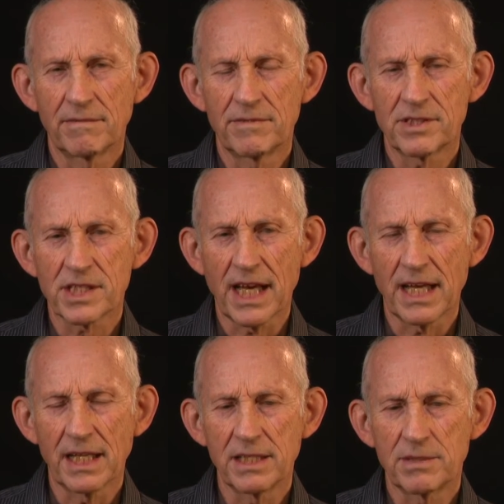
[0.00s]

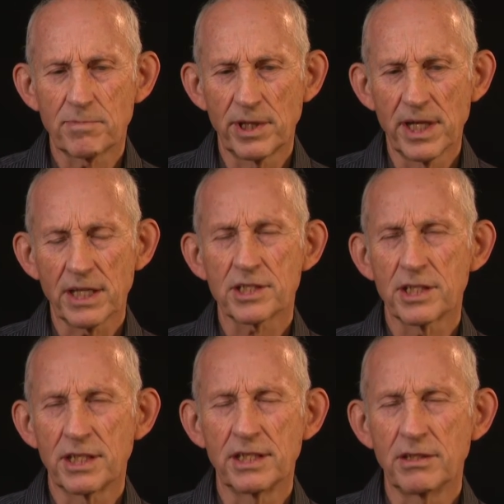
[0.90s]
silage
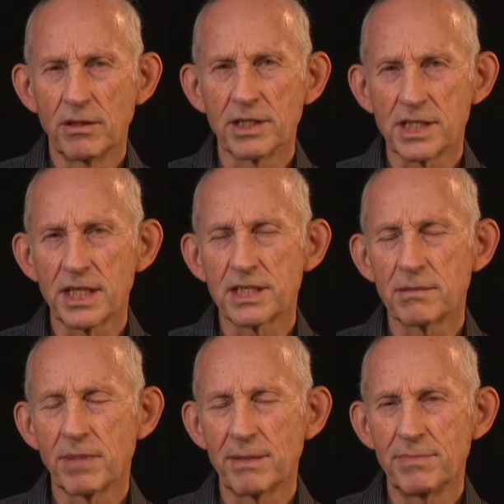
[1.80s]
production and
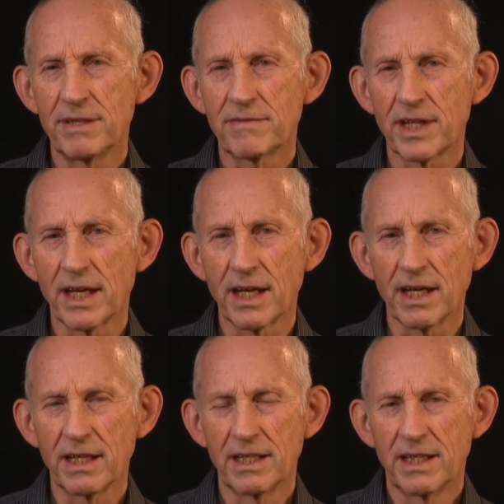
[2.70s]
utilization by beef
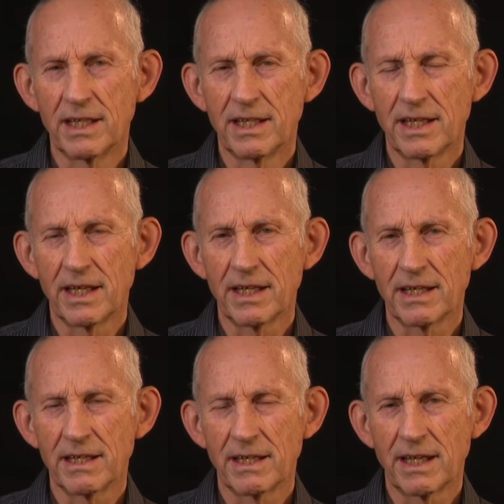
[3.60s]
cattle.
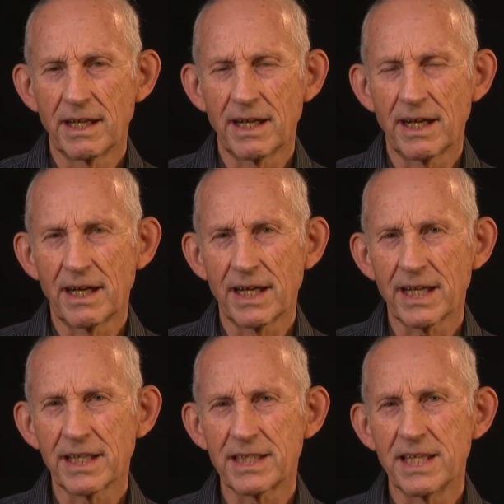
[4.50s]
I
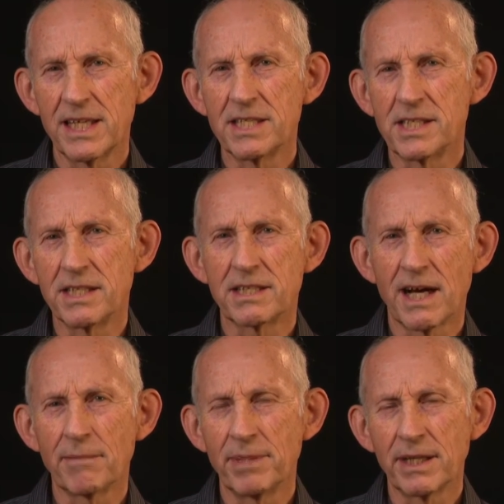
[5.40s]
got the easy
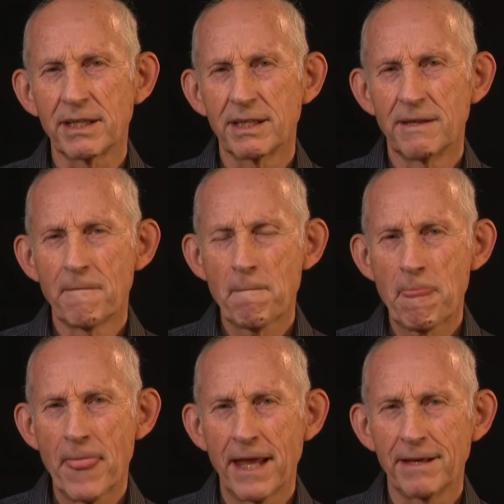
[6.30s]
topic,
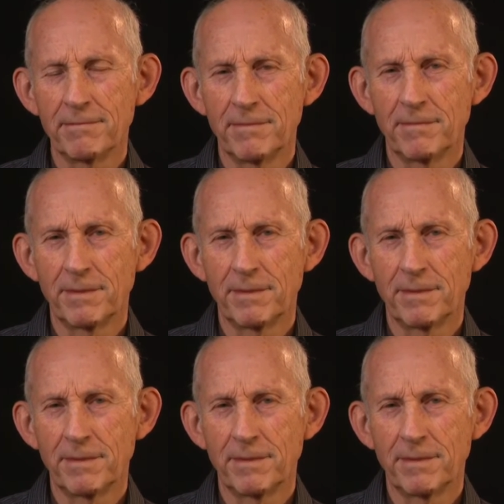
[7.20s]
and